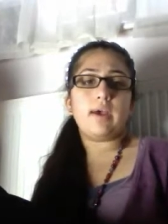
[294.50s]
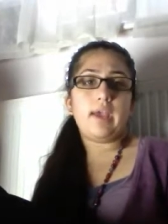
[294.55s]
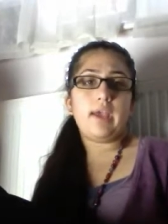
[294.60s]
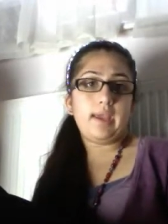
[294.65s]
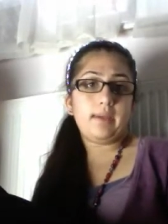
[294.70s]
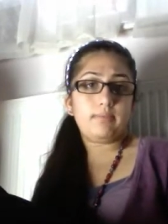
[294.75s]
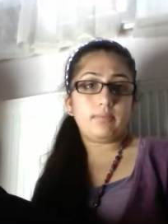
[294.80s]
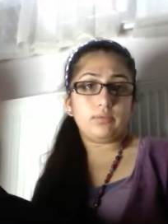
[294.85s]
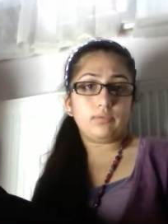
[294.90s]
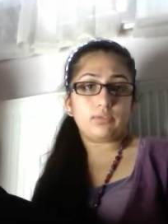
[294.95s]

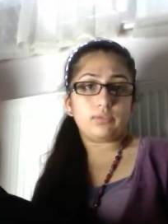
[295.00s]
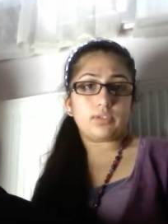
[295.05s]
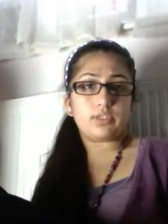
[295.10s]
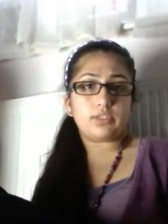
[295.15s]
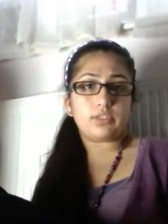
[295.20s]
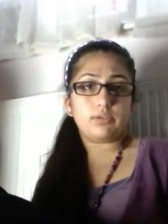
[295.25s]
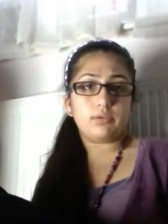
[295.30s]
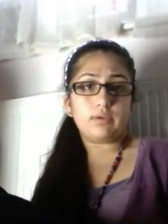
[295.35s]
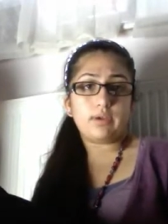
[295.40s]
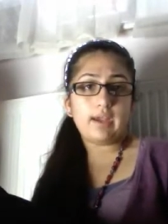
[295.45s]
able
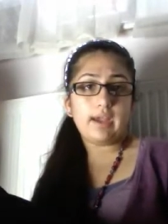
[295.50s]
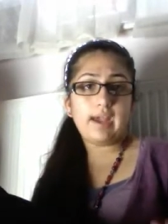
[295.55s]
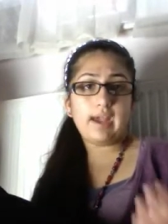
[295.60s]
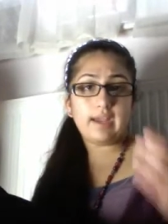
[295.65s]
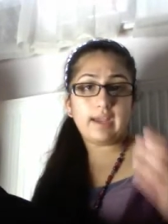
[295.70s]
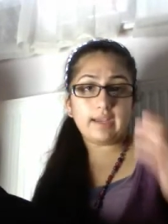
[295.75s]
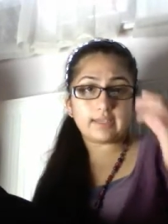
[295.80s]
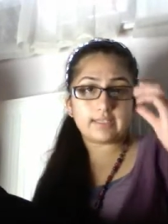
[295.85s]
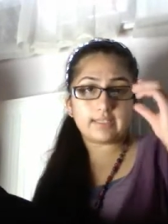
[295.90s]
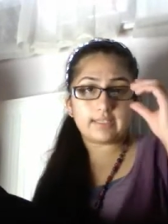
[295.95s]
to
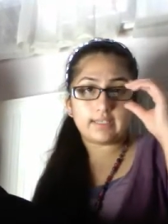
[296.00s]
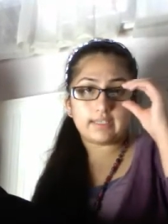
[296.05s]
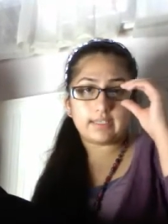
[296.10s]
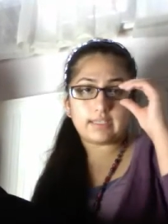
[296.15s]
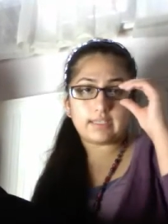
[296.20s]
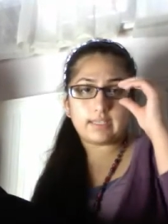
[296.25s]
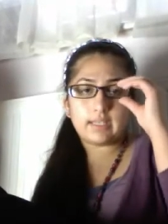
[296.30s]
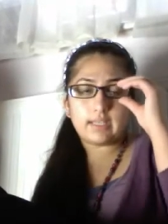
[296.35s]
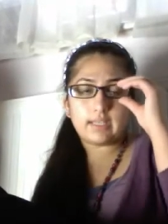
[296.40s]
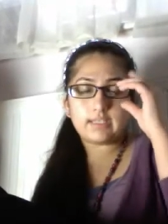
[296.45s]
access
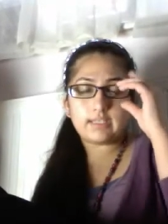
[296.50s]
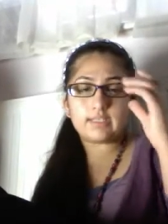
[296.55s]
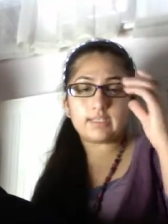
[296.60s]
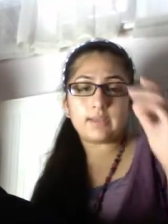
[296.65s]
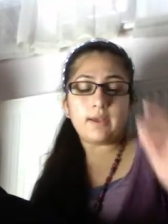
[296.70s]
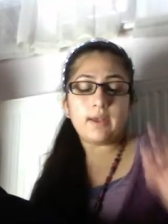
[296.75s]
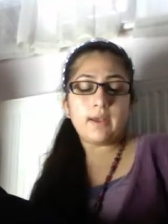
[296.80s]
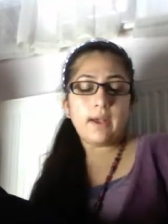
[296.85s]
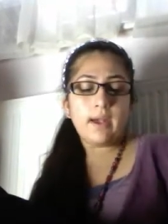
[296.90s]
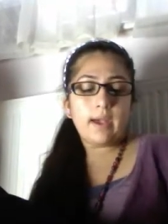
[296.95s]
this,
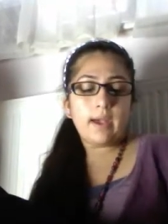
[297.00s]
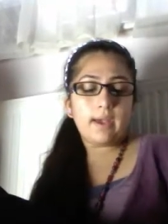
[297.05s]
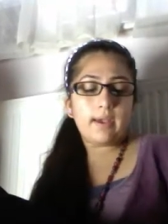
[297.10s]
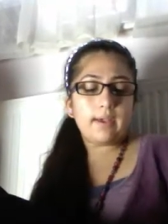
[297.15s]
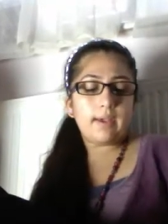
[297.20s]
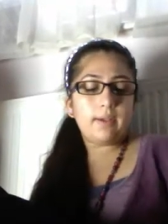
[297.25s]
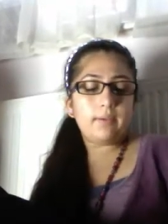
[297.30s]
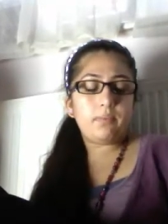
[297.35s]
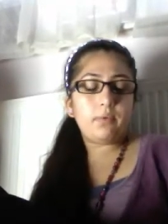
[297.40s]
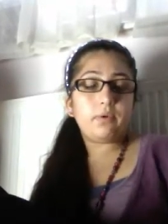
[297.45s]

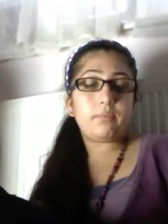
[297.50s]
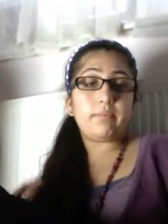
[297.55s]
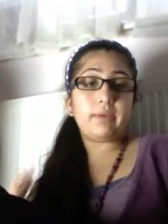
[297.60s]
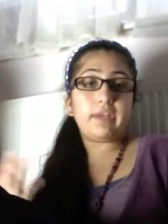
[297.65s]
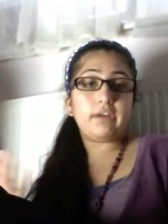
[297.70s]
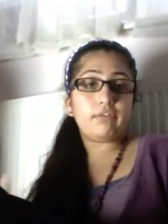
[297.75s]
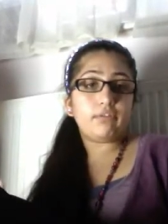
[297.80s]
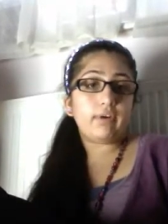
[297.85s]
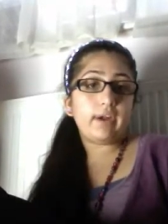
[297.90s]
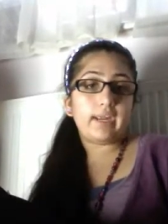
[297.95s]
it would
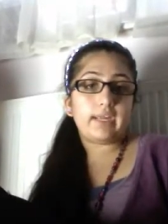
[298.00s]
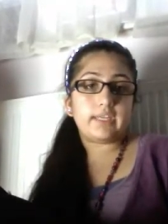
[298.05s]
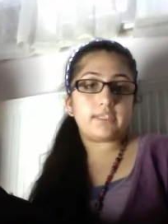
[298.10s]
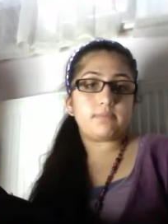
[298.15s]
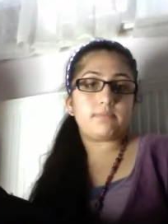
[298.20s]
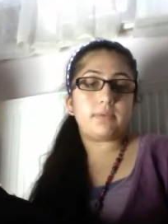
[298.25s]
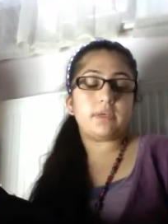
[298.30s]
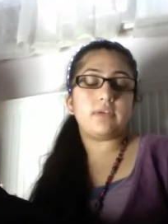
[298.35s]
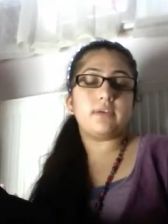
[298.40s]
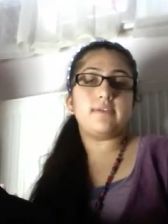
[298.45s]
be
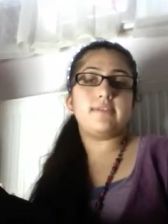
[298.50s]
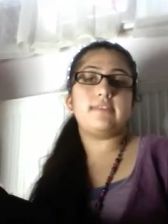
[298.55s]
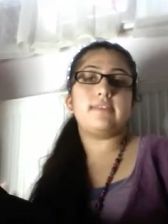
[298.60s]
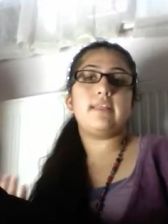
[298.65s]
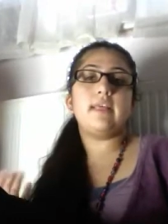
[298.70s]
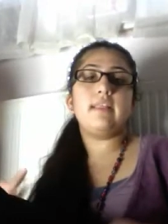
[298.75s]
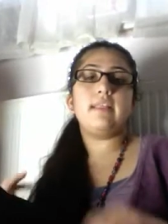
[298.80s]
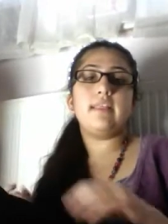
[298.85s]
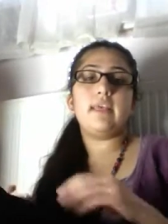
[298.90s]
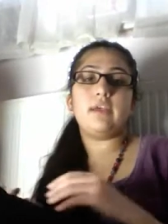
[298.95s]
great, because
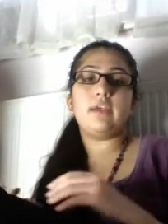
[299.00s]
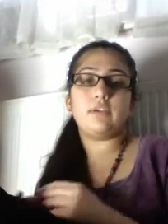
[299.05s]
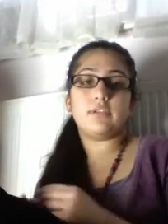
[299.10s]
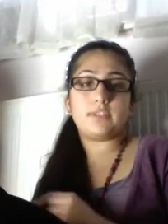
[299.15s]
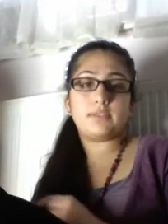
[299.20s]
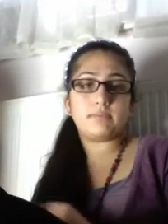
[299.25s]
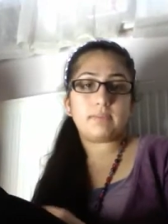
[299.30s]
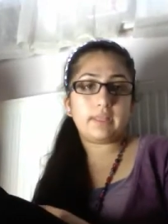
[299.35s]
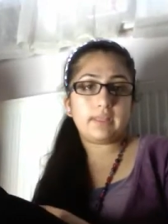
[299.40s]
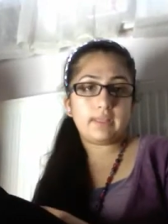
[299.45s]
then they could
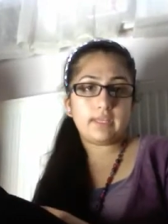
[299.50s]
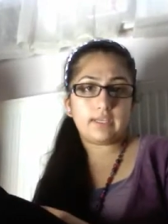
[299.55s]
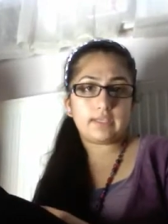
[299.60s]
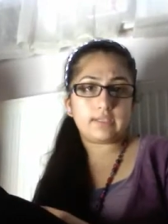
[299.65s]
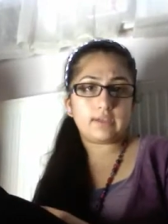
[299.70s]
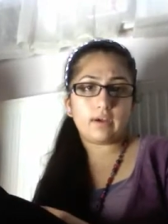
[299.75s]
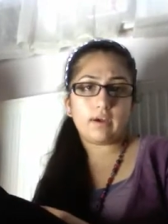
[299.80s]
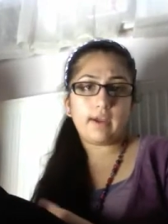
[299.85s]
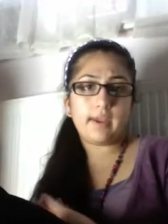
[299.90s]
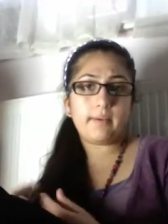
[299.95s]
spend their
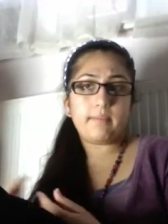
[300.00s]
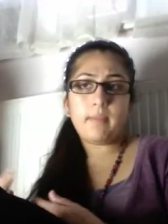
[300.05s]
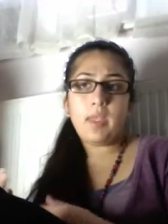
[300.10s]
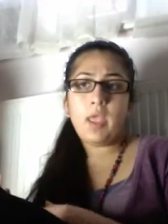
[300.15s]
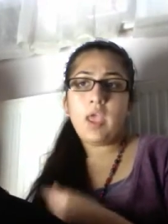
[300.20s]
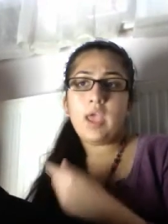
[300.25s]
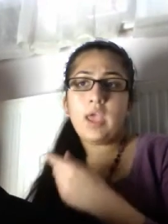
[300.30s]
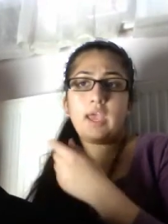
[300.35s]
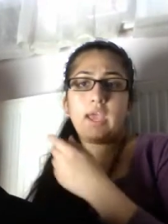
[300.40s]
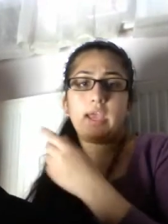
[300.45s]
time
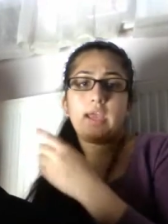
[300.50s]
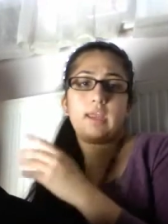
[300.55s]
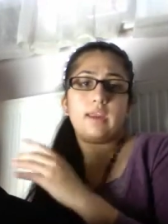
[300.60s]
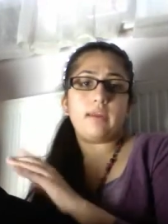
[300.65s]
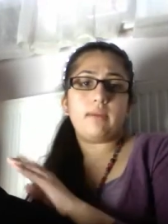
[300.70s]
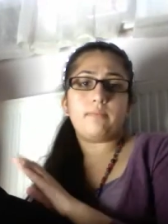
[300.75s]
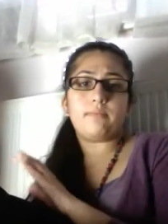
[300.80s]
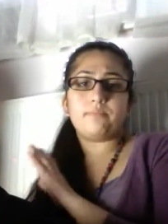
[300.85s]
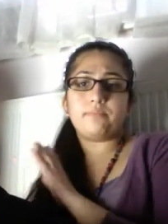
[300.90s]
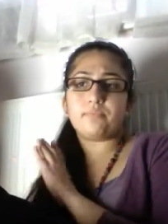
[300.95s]

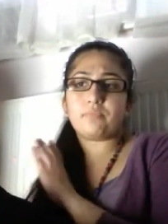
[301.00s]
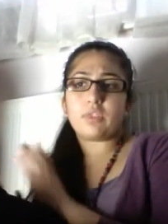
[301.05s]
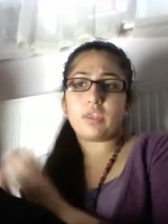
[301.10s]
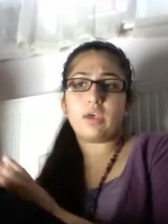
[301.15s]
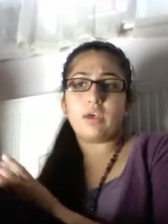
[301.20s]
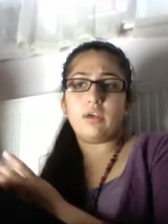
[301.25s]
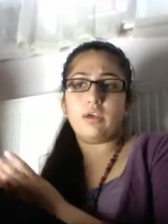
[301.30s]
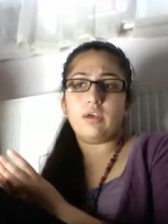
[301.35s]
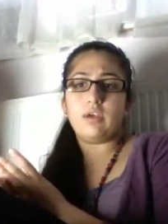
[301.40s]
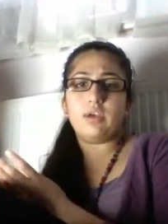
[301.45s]
in,
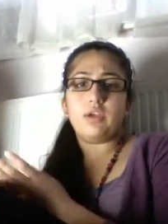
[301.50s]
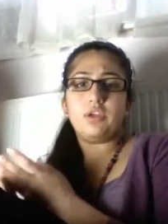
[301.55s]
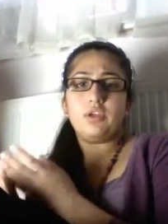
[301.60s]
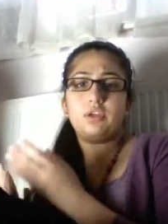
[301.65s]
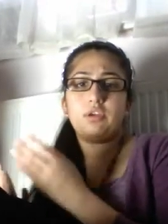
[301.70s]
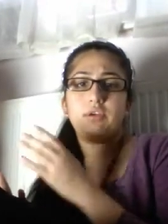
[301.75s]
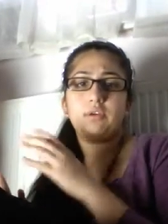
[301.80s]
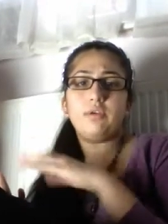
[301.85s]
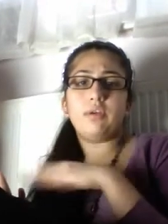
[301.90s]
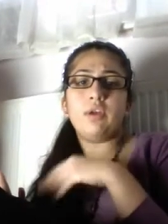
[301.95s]
you
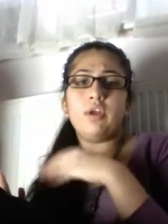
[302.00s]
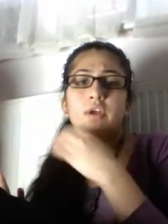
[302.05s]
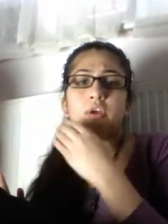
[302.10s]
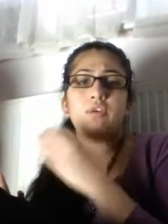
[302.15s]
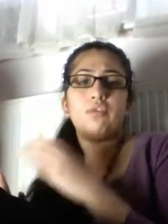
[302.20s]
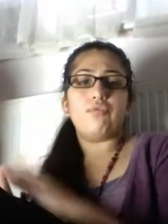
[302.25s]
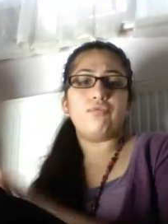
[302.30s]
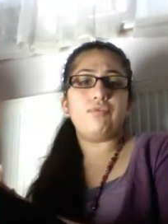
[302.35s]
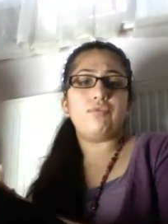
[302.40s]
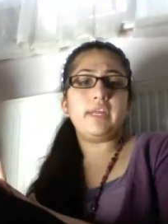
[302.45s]
know,
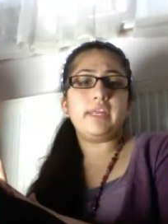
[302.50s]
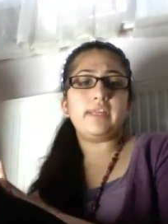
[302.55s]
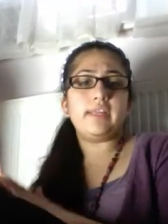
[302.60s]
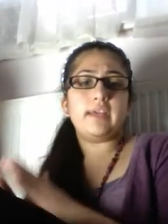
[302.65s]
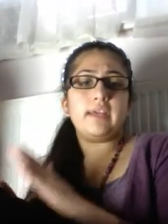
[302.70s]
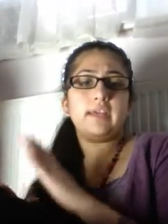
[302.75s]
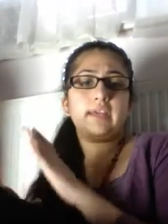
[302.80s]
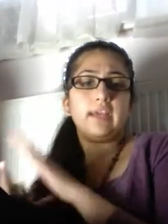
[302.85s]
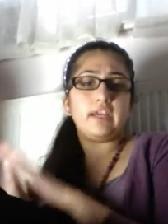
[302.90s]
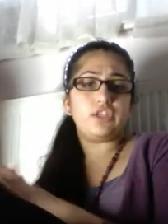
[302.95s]

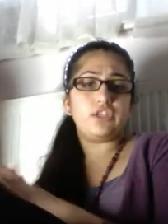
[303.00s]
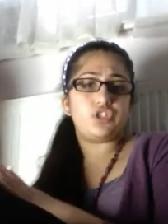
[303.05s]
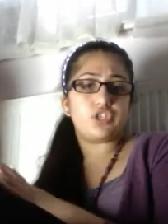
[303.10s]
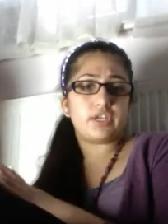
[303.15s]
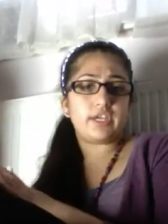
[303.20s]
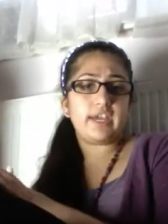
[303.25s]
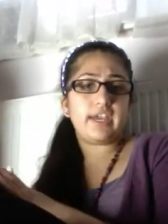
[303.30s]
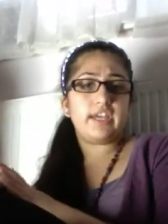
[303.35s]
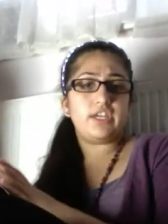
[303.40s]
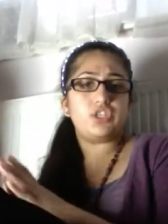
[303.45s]
reading,
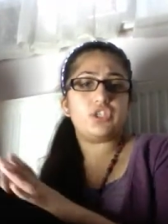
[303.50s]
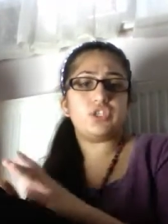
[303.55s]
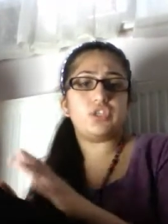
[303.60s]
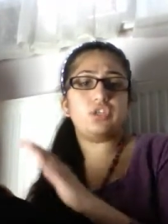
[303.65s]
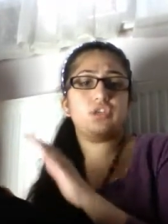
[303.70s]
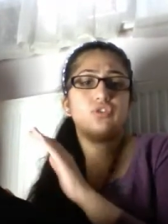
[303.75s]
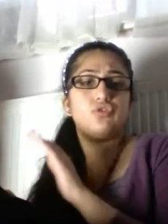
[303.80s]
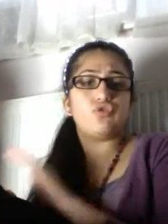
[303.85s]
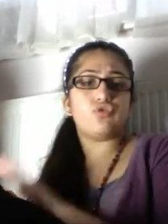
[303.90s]
education,